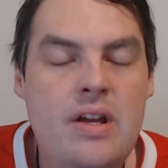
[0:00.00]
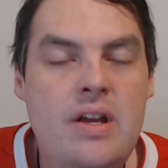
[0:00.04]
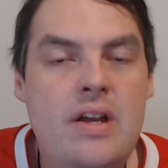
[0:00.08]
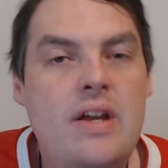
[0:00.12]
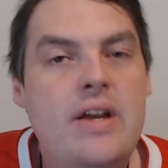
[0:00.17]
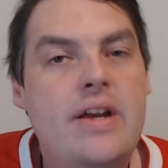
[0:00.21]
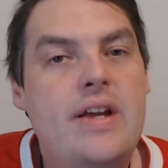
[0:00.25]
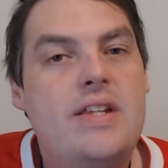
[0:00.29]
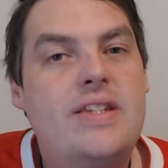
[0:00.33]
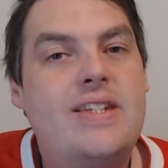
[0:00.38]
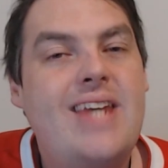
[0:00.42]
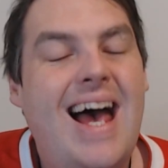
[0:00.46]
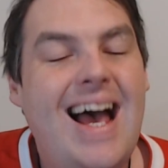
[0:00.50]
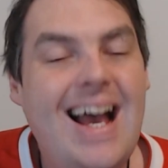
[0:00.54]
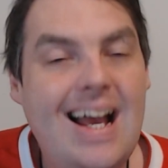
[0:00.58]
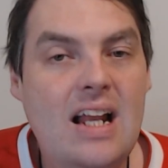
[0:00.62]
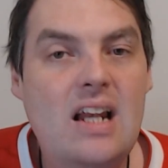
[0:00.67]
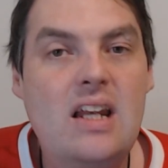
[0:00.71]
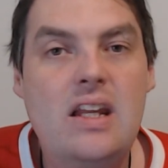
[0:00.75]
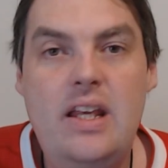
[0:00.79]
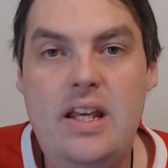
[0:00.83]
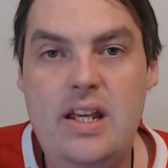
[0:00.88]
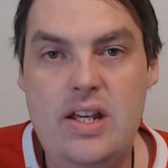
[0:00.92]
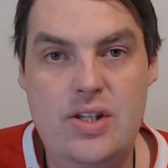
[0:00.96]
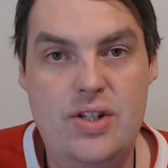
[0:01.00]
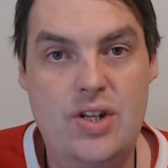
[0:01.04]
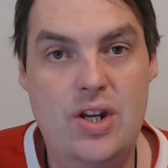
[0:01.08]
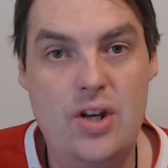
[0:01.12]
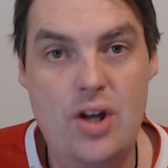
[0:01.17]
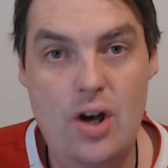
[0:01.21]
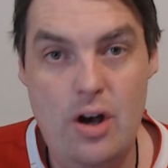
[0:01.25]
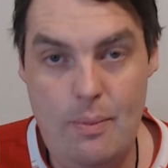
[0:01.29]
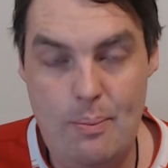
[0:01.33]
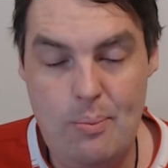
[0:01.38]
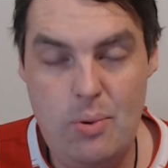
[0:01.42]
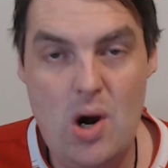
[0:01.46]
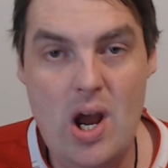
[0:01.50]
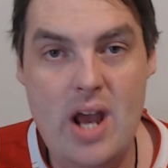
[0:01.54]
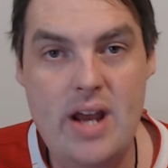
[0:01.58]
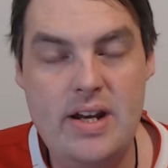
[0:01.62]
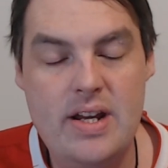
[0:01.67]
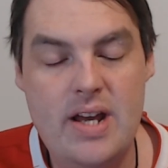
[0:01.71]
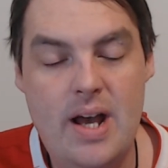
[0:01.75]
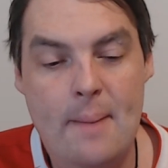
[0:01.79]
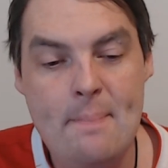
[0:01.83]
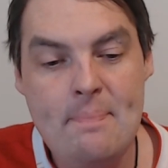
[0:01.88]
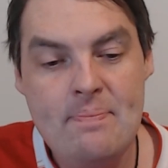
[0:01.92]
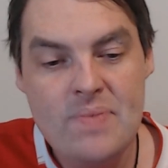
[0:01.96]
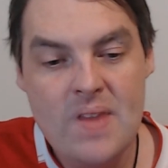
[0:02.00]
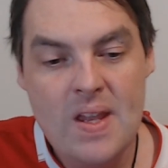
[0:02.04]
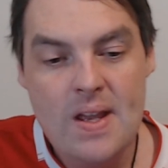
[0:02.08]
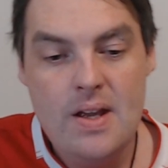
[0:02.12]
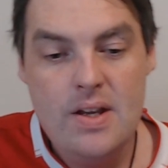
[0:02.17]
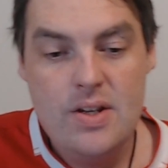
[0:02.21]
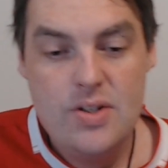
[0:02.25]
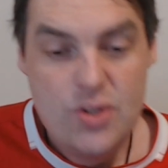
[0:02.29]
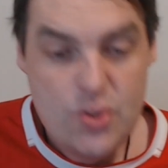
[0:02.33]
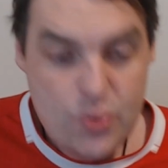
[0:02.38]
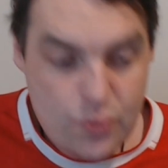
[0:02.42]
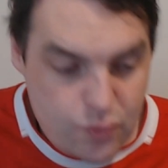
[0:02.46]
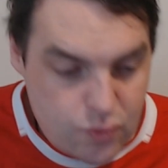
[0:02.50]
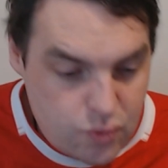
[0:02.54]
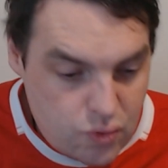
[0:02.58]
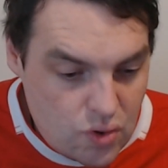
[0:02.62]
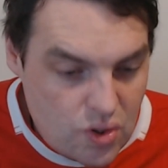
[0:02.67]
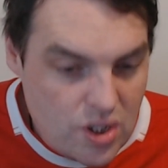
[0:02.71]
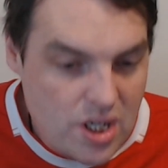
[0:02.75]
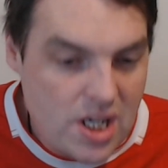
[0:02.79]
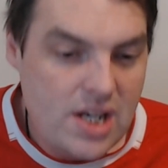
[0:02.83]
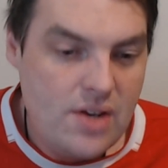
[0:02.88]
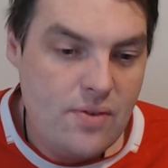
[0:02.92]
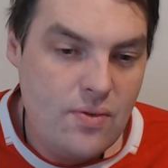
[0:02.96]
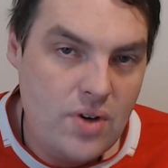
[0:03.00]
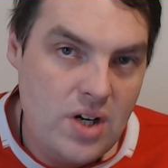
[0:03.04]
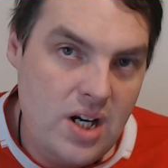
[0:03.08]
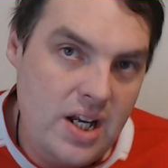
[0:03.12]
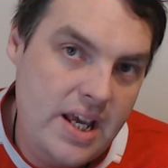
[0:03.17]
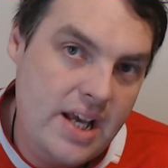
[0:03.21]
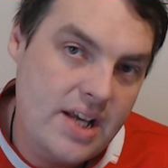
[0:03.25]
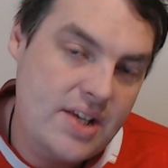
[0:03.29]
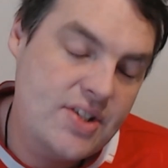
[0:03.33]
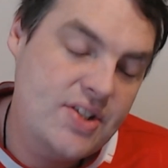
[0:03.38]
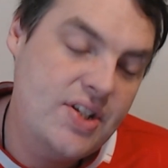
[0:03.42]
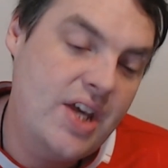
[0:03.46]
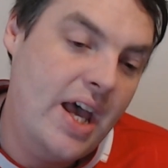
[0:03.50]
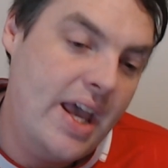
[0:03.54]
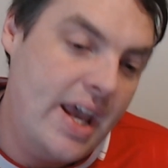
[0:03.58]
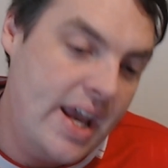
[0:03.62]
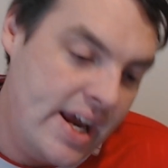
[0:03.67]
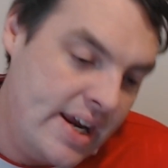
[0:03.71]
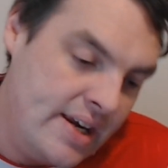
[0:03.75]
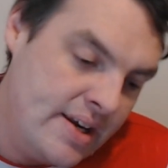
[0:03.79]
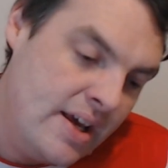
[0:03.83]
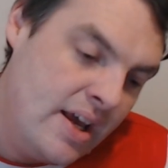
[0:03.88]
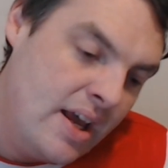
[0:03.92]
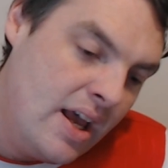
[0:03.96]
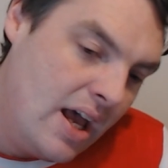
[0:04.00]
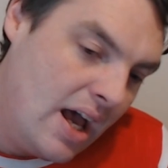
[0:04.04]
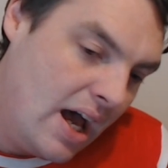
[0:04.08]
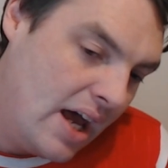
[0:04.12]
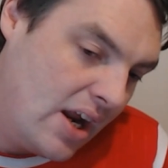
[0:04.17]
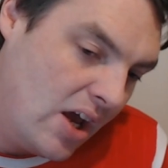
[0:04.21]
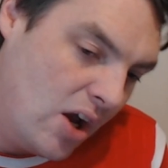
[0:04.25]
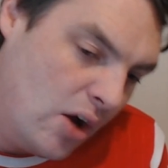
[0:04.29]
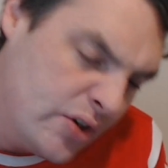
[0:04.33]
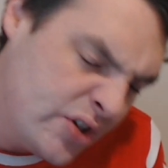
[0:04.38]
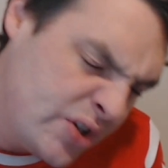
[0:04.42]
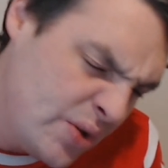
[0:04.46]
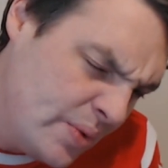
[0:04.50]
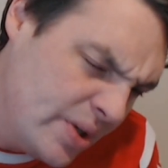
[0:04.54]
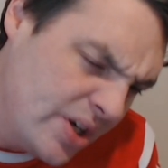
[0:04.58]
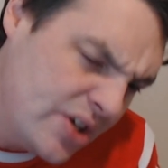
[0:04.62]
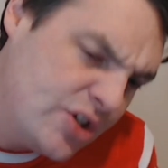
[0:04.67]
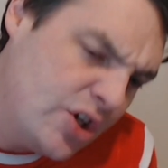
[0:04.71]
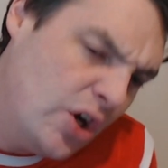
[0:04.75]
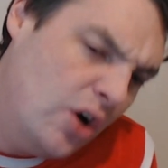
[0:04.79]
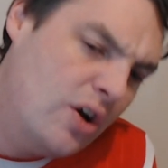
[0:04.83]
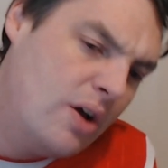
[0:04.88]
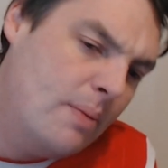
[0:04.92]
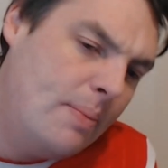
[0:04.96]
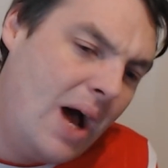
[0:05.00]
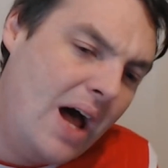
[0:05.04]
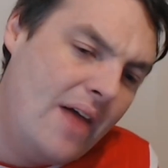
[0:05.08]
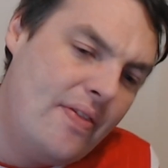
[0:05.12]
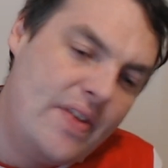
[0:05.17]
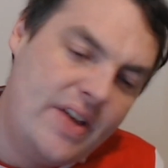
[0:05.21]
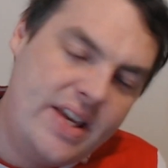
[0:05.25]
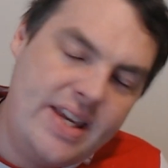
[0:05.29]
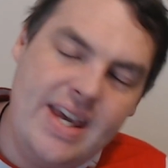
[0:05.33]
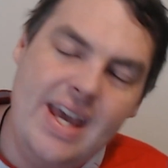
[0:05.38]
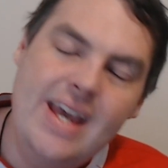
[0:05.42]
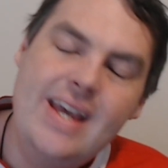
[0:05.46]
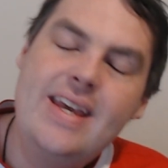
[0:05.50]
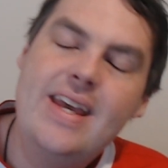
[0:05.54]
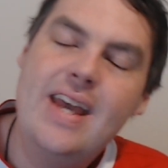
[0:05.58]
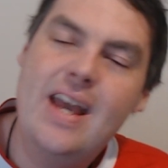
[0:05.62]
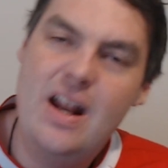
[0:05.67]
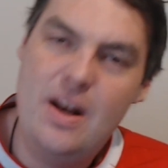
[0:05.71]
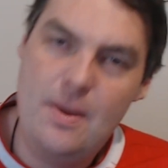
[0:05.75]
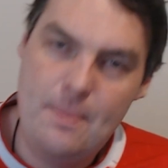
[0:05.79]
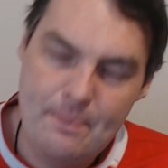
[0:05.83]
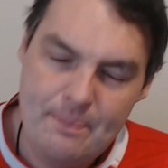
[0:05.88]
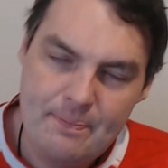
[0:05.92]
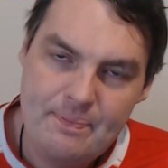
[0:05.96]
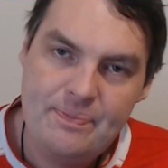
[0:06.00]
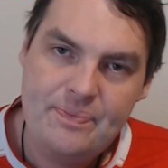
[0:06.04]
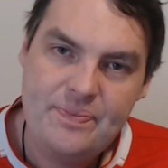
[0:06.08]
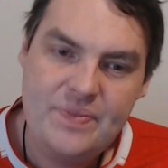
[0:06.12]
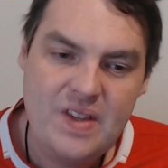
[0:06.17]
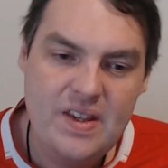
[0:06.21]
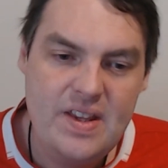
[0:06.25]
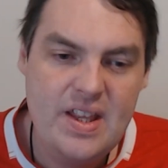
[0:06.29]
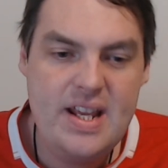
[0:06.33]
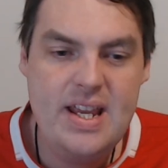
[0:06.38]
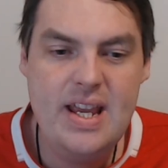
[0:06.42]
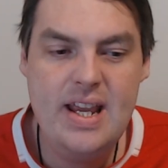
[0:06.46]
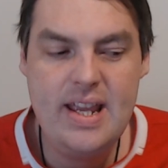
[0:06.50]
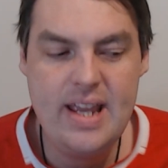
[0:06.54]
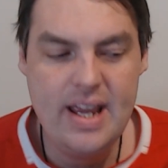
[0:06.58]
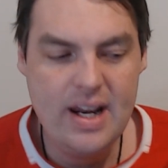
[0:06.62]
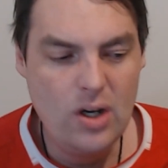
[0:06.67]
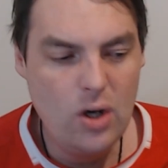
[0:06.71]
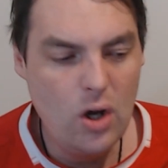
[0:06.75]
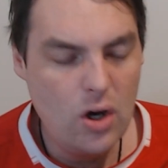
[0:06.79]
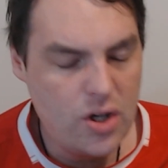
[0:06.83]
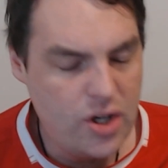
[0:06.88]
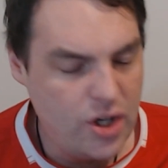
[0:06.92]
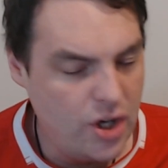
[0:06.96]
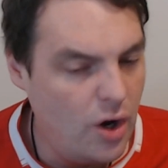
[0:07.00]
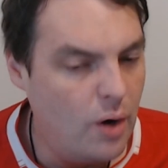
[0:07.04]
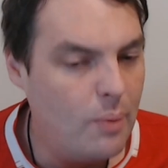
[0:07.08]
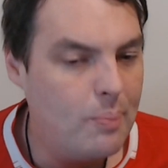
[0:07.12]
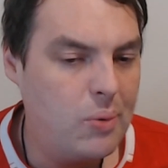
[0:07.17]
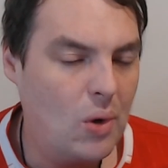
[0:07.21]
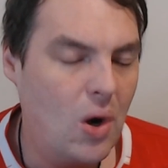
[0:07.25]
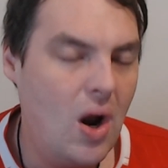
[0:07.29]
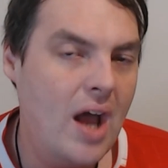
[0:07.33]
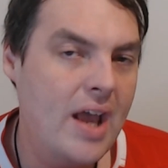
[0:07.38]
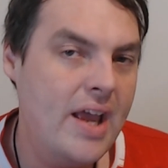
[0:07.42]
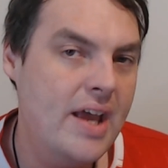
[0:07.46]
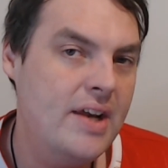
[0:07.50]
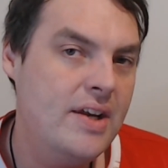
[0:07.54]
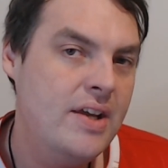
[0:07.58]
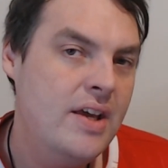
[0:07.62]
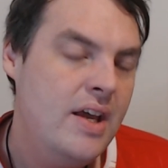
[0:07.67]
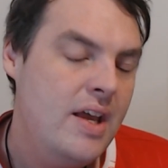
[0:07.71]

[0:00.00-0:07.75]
tackling is a no-brainer. It's really, really exciting. And I also want to talk about the kicking. The kicking. Lockie O'Brien.